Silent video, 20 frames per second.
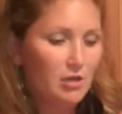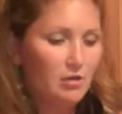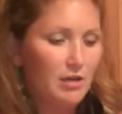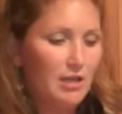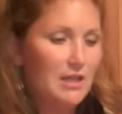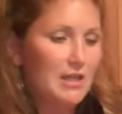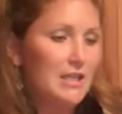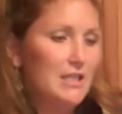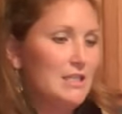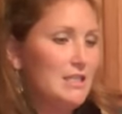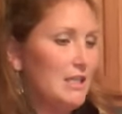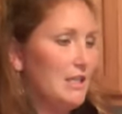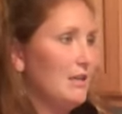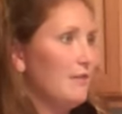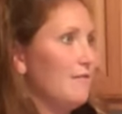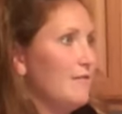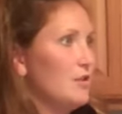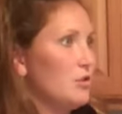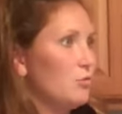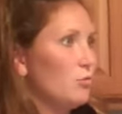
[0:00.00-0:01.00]
You get these
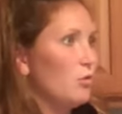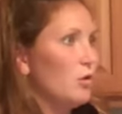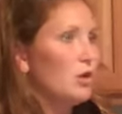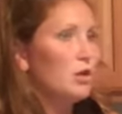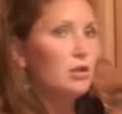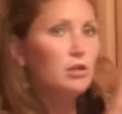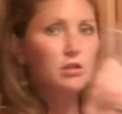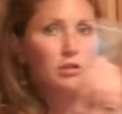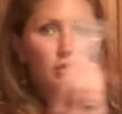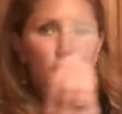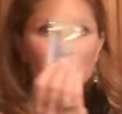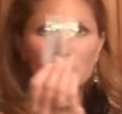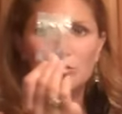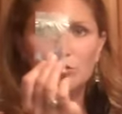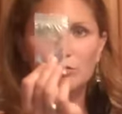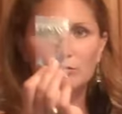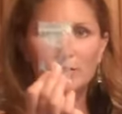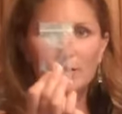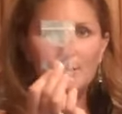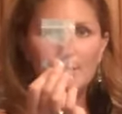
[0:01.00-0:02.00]
individual
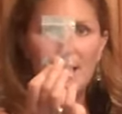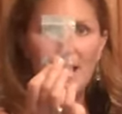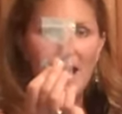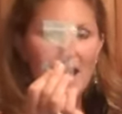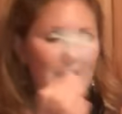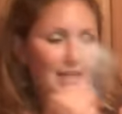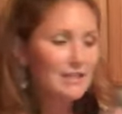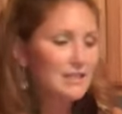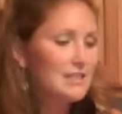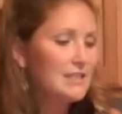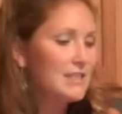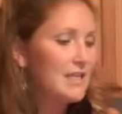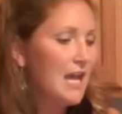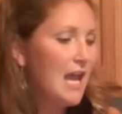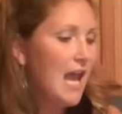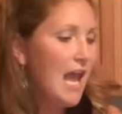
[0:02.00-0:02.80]
jewelry bags.